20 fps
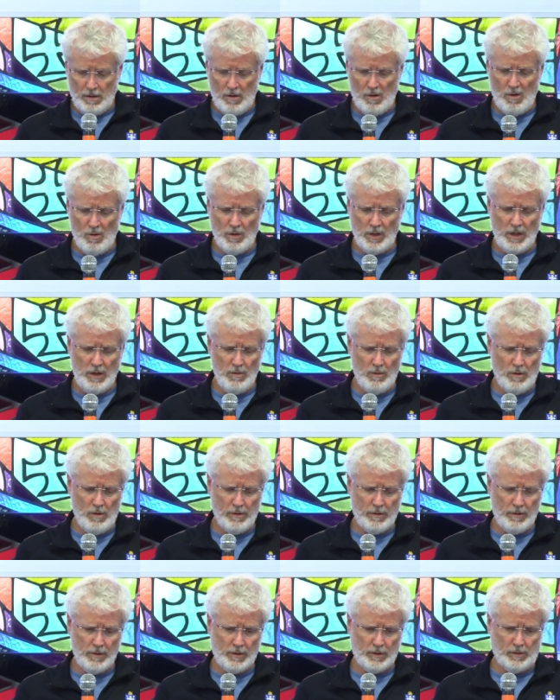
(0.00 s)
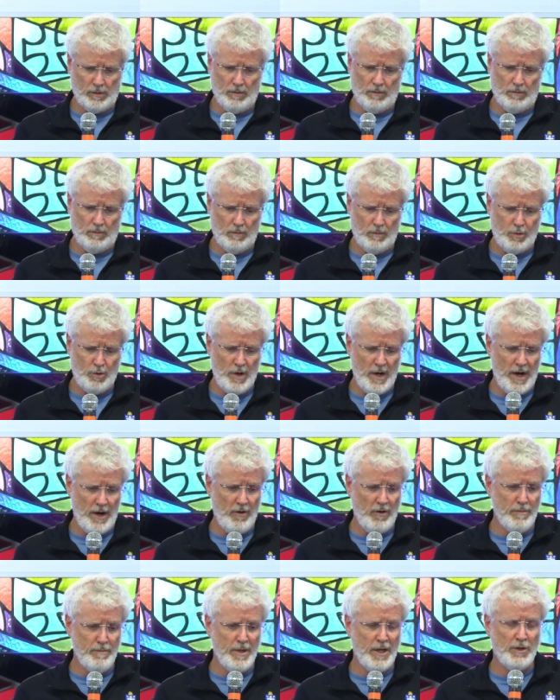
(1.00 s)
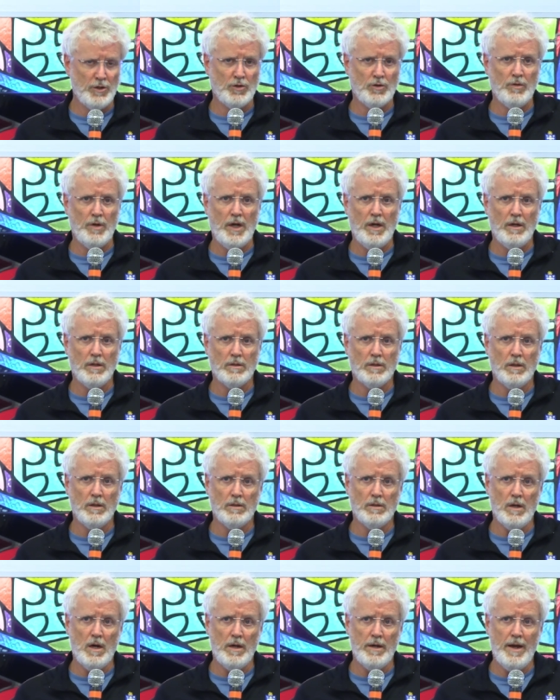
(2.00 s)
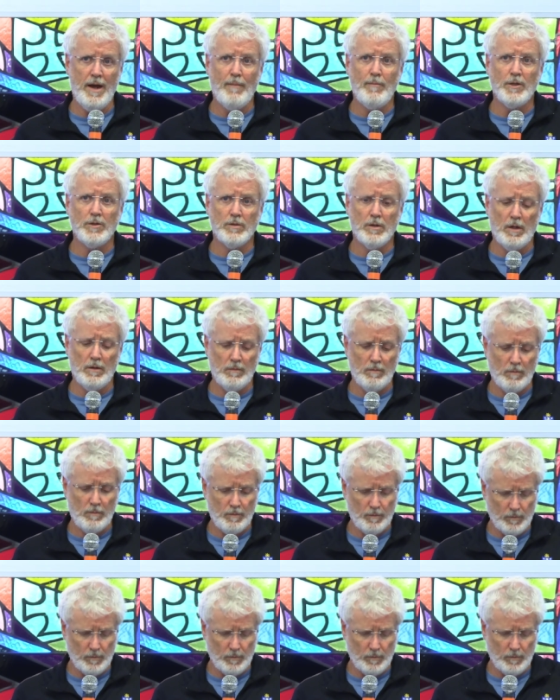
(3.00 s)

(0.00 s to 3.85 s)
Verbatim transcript: Holy Orders, Prayer and Ministry, and it's, it's on Amazon.